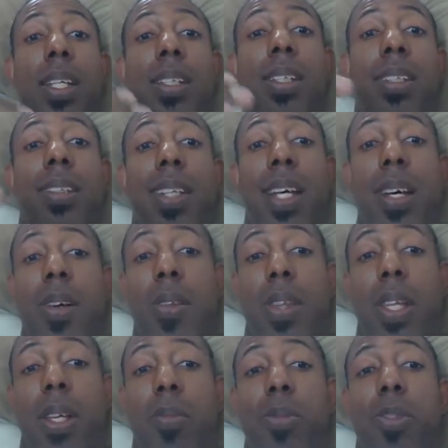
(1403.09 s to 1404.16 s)
to tell
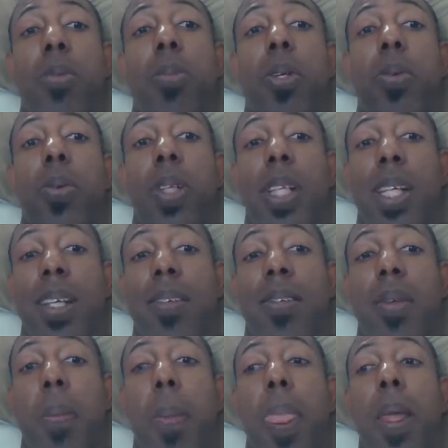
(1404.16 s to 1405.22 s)
them to be
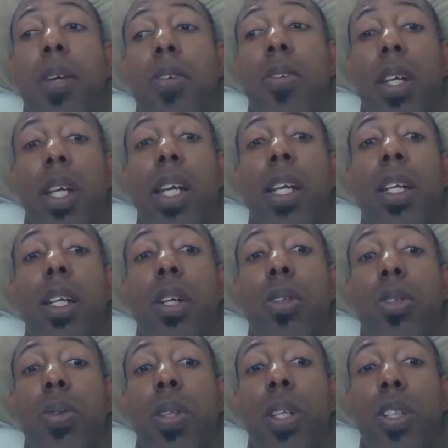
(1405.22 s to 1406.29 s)
released so that they can go
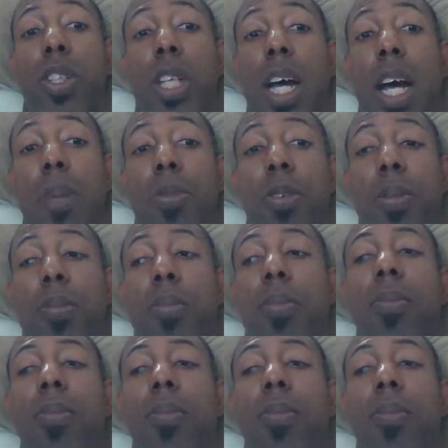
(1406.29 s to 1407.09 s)
do their jobs.